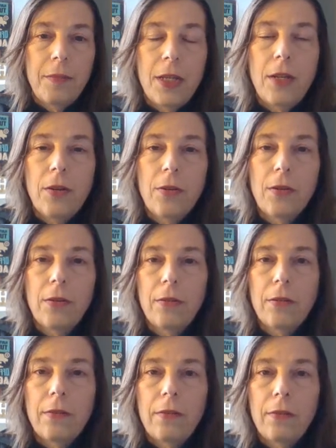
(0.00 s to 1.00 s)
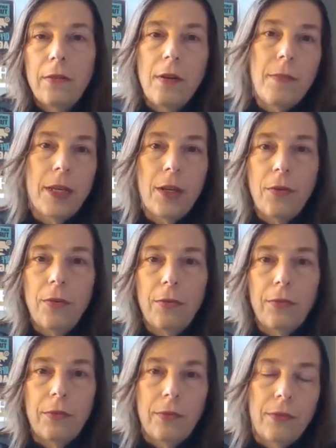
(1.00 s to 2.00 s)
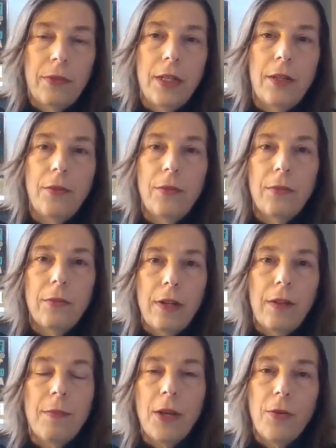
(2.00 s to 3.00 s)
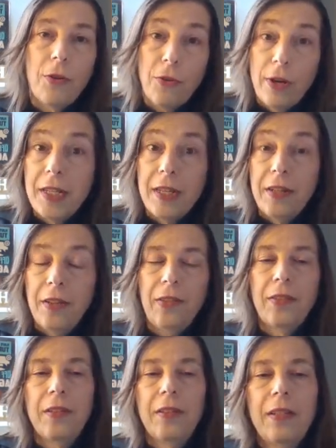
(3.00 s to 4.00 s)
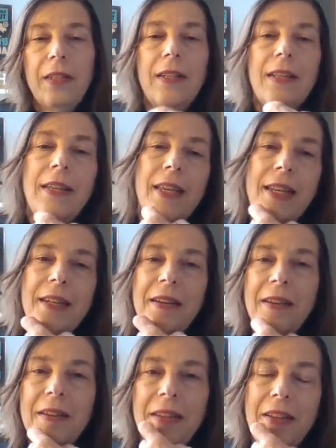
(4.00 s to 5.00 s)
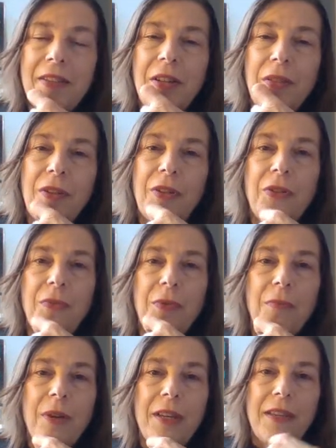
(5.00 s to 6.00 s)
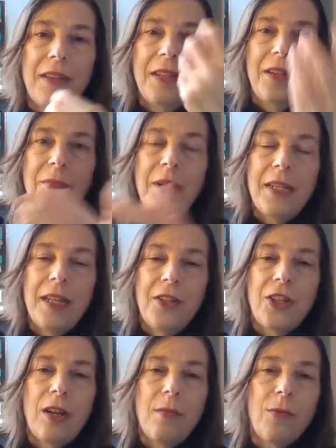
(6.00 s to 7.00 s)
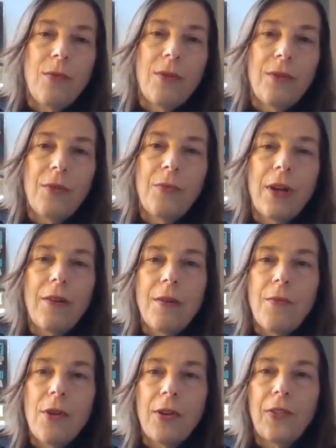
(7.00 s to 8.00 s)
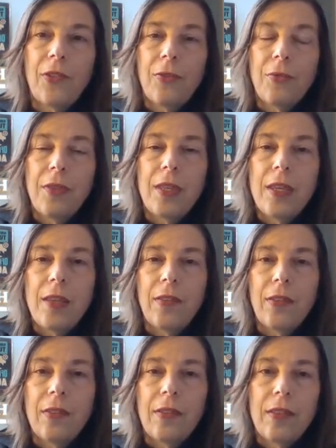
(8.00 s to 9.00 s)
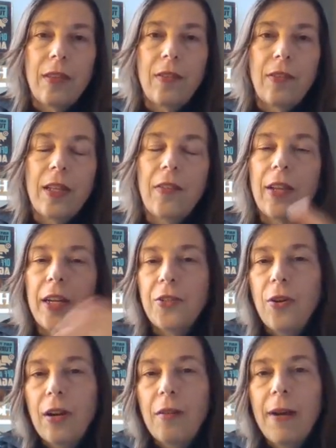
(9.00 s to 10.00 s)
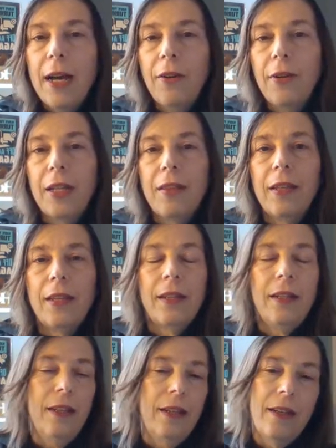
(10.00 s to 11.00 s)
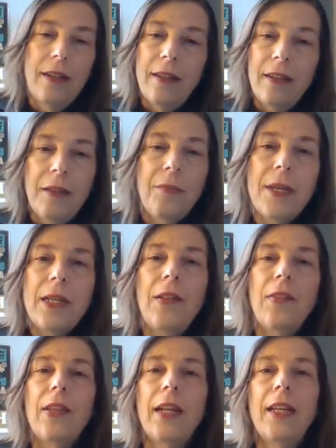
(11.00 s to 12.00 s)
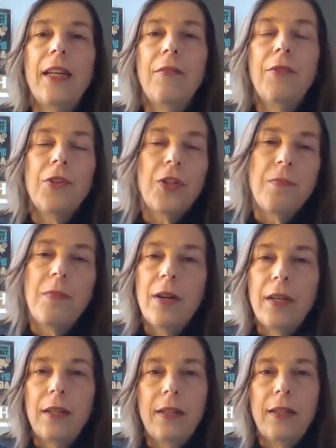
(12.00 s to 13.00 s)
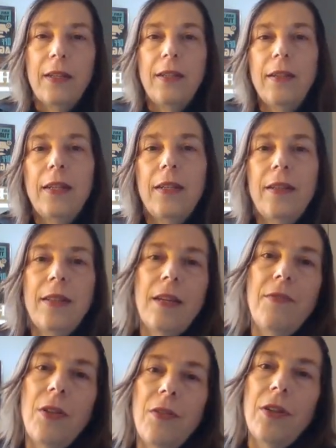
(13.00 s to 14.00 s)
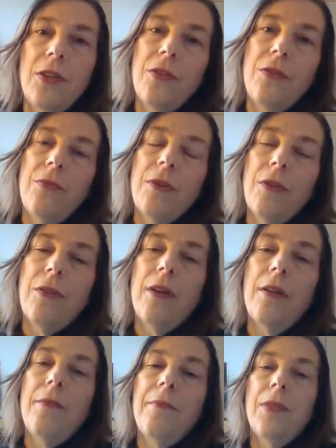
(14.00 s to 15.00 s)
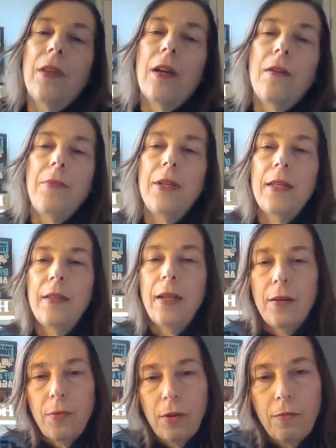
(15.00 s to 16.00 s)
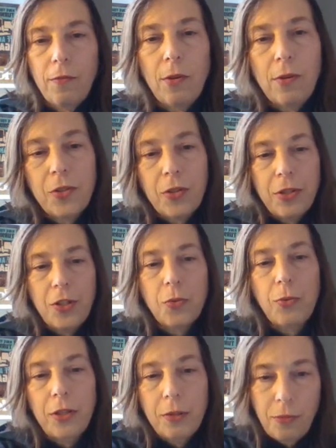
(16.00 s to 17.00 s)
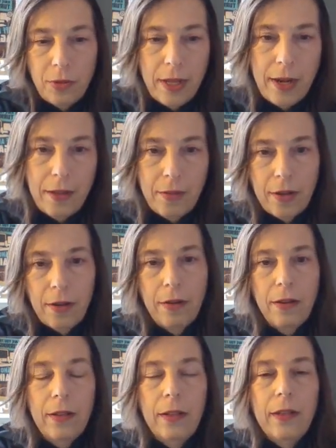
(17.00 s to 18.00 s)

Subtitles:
I'm here on my own, of my own craziness. And it has nothing to do with my, my day job or where I work. So these things that I talk about or anything, opinions that I give, they're just mine, and they have nothing to do with the company that I work for. So I just wanted to put that out there.